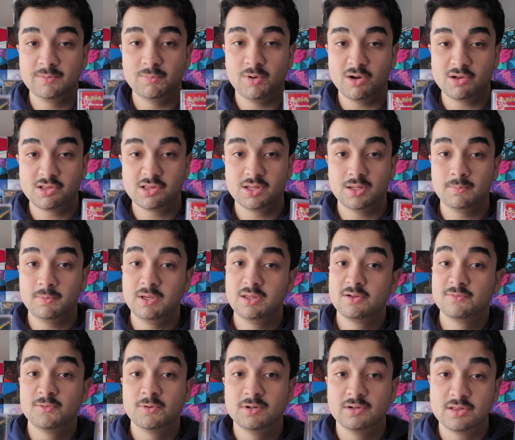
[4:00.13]
your boxes up
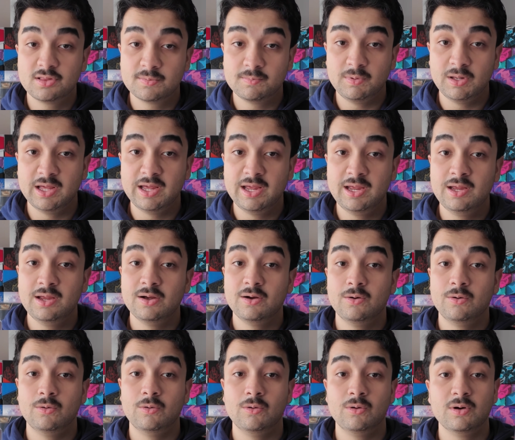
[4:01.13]
either for display
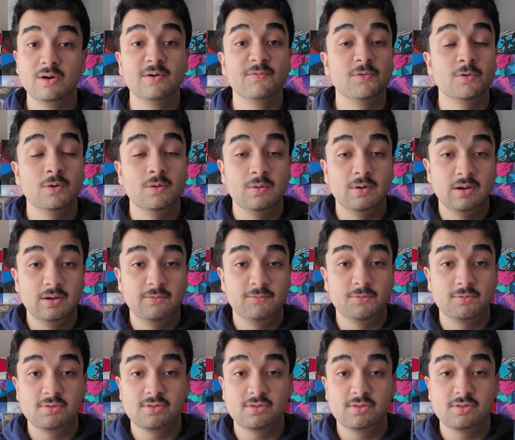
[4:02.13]
or for